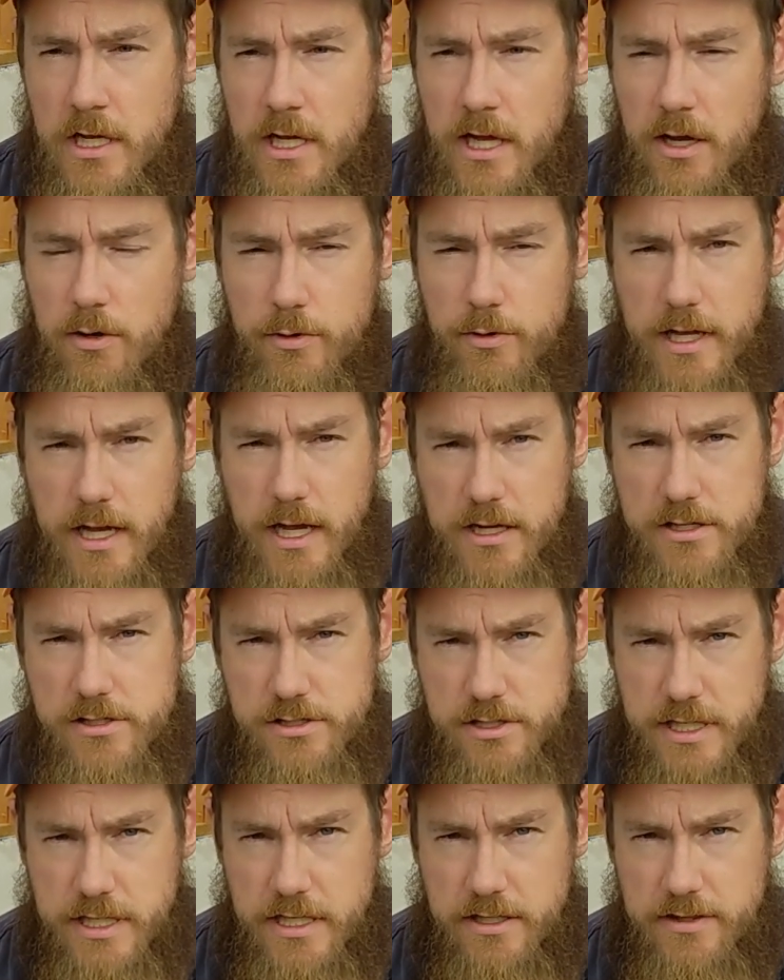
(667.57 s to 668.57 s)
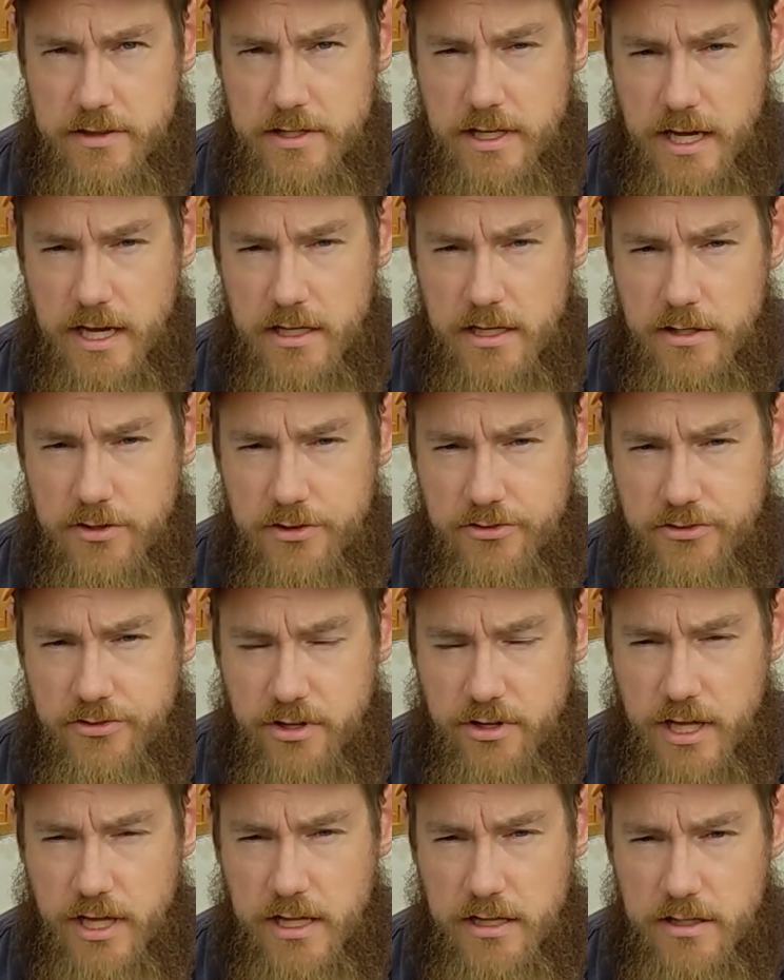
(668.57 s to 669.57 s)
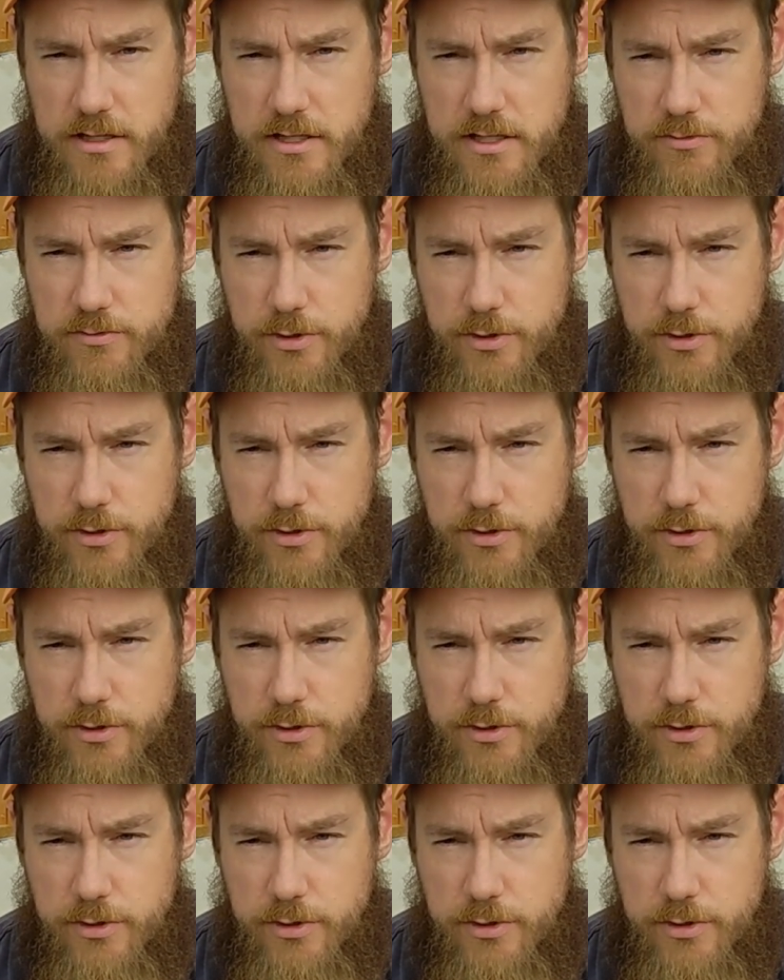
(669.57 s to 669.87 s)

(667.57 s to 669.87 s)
And we actually hit that slightly.